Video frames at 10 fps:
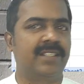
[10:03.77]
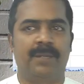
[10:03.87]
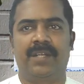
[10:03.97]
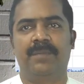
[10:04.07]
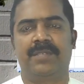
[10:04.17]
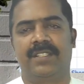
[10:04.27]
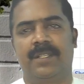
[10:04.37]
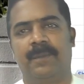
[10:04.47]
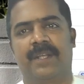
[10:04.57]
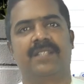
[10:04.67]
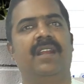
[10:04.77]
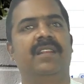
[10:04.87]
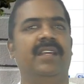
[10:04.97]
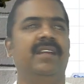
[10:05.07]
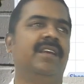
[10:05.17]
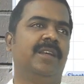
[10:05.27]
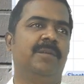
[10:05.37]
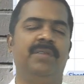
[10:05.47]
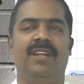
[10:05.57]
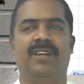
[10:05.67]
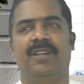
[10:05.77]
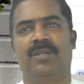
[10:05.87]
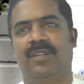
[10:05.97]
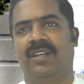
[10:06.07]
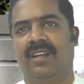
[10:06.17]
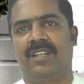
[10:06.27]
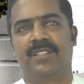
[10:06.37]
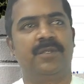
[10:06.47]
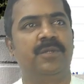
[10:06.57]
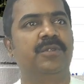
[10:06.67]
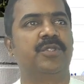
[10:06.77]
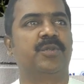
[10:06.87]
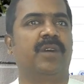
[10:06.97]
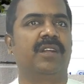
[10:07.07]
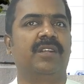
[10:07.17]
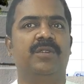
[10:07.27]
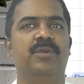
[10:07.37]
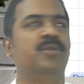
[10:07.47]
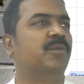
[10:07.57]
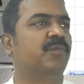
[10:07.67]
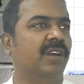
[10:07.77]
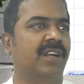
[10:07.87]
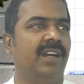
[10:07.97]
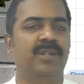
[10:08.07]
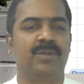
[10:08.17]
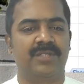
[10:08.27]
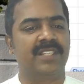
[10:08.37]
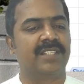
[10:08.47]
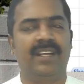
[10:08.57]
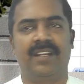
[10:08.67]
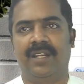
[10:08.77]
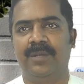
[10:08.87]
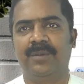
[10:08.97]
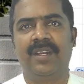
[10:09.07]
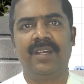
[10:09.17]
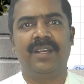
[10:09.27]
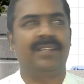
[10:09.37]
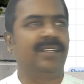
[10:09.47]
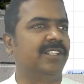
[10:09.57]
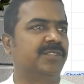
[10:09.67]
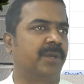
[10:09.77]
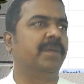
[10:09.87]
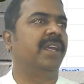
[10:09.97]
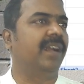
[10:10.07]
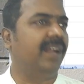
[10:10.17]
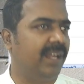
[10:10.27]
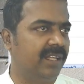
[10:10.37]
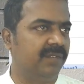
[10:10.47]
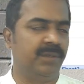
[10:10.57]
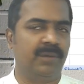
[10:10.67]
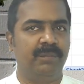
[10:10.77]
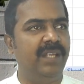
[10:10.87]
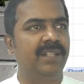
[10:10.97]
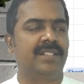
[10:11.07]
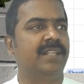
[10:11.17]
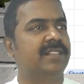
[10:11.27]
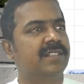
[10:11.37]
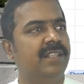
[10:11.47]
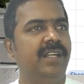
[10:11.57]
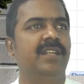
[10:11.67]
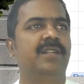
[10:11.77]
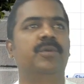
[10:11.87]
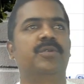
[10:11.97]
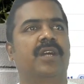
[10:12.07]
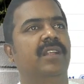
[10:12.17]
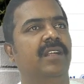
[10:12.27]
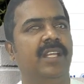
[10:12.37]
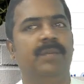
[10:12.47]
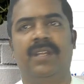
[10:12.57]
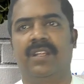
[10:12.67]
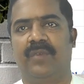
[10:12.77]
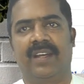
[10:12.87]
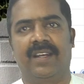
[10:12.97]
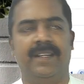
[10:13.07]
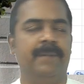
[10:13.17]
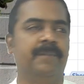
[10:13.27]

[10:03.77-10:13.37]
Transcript: Sometimes as a personal thing, be regular to the class, do this work, do homework, all those things I will tell you. That is from my end, I will give you. Me in the sense, it includes all the team in the faculty.